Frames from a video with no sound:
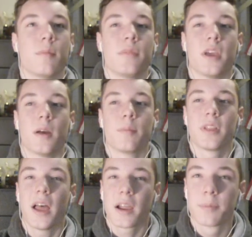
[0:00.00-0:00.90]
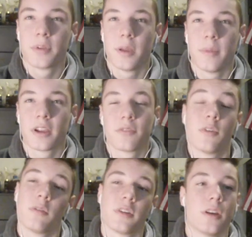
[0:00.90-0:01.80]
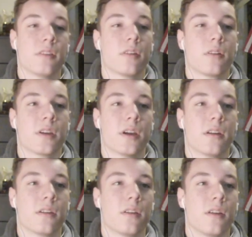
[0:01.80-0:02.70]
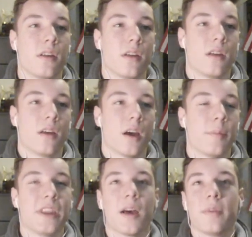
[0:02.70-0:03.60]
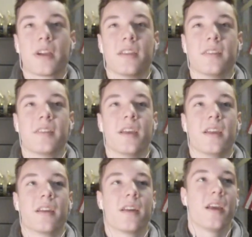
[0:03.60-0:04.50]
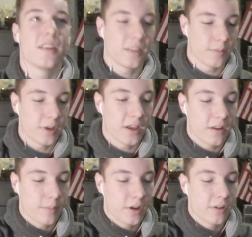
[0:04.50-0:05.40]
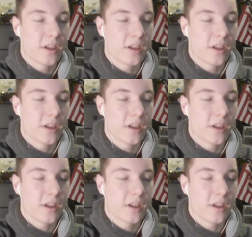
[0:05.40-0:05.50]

Yeah, black Playmaker Photons, okay. I mean, I'm not going to say anything bad about